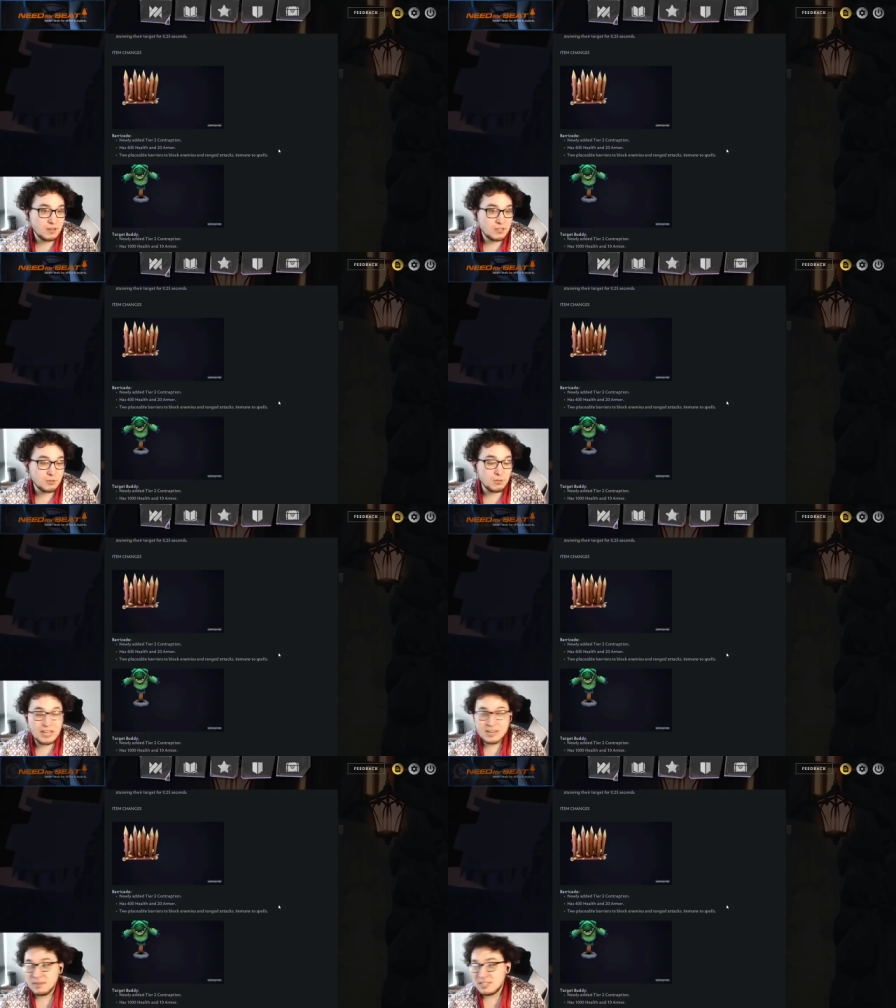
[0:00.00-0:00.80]
So will
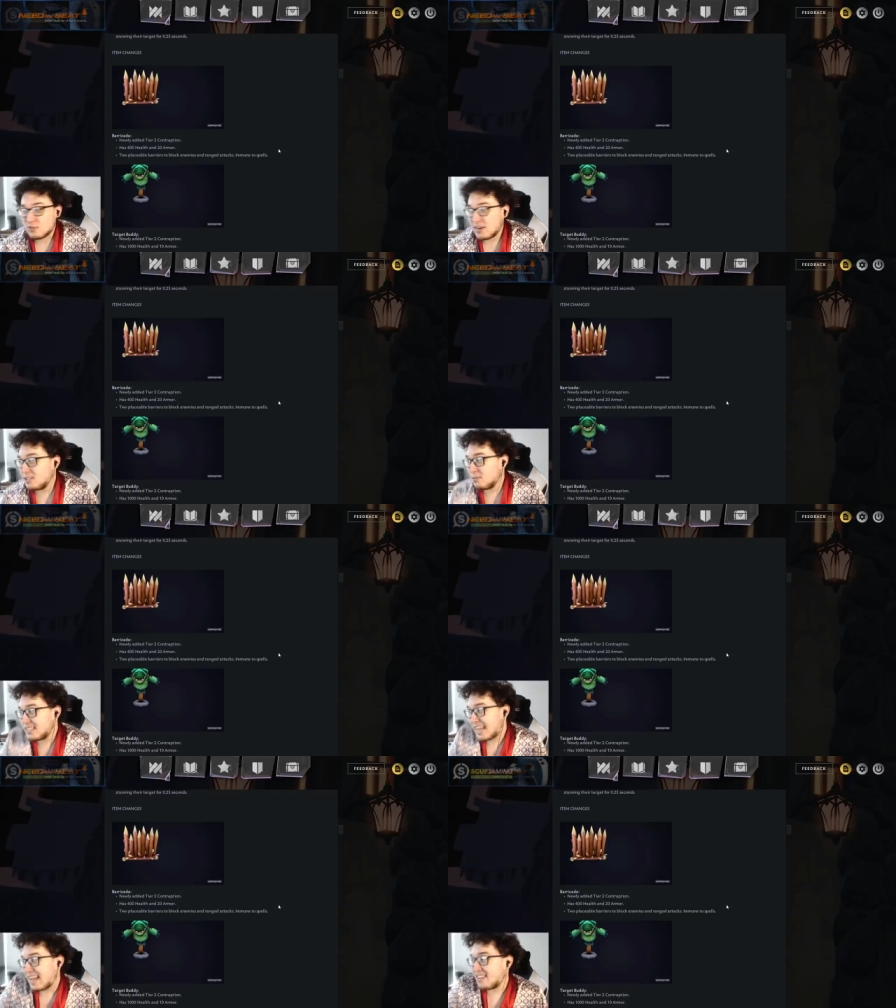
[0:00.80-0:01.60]
enemies try to
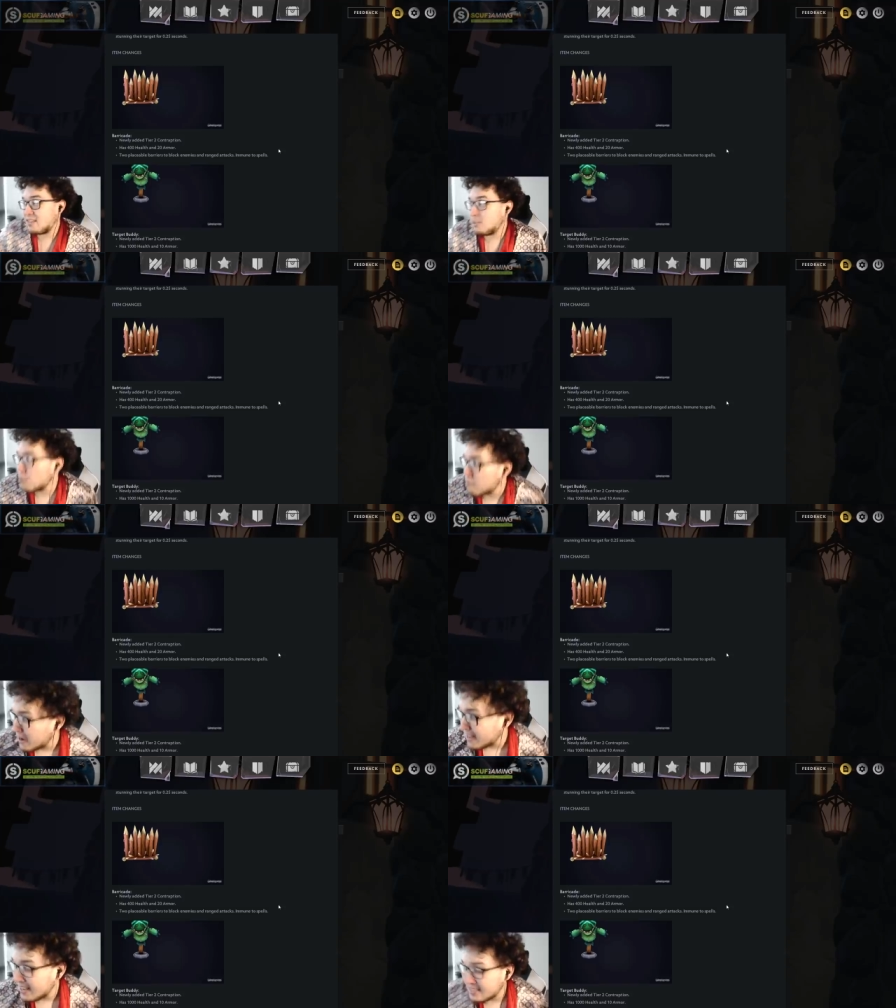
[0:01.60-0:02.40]
attack this with
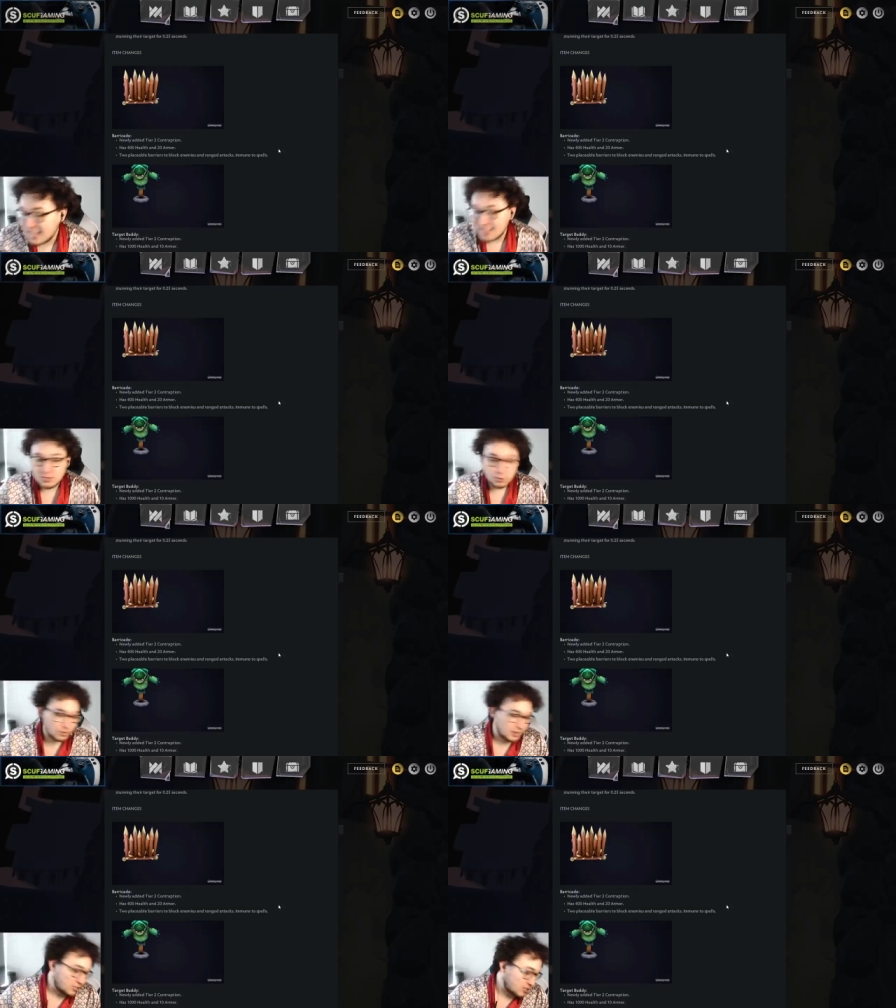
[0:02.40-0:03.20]
melee attacks, or
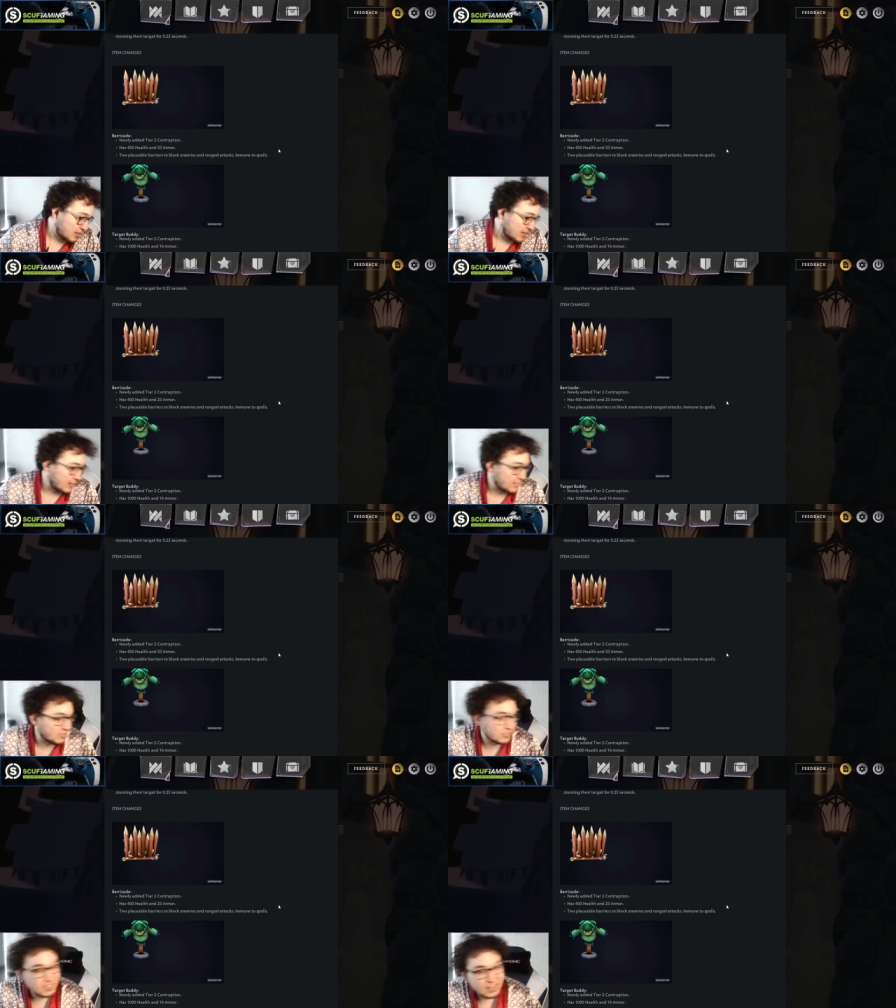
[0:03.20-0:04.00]
will they just, like, is
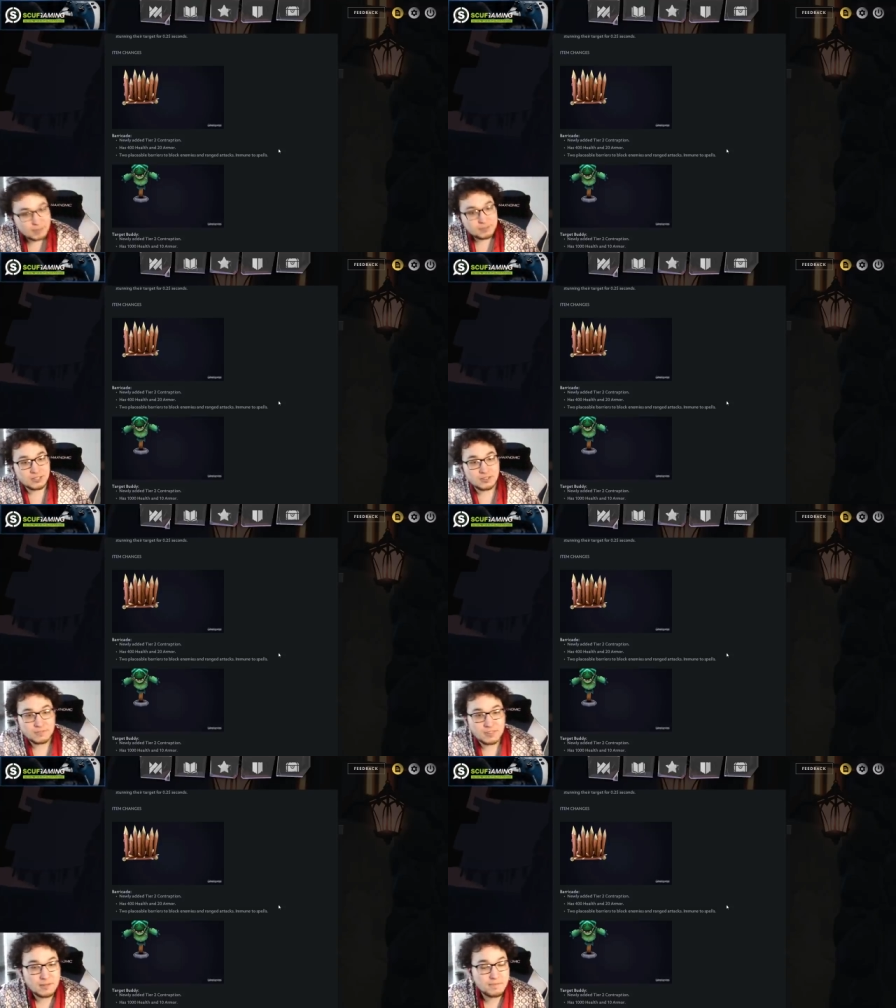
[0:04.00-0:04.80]
it just an obstacle
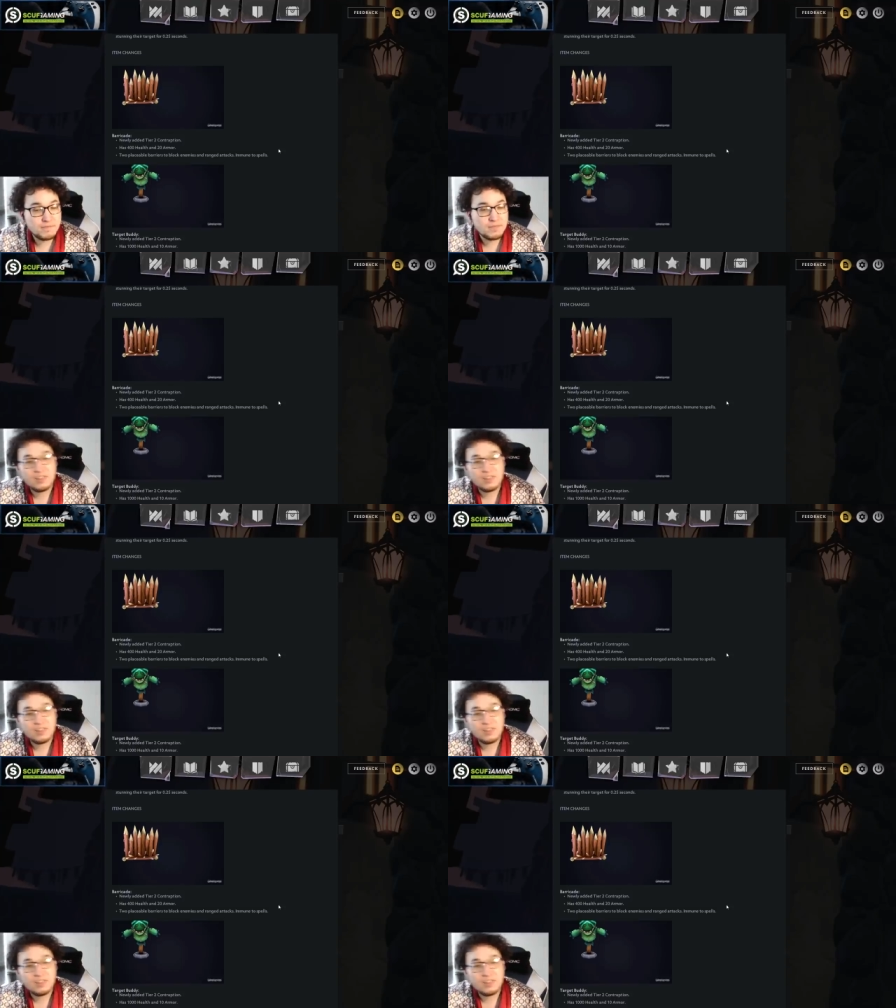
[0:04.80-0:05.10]
for them?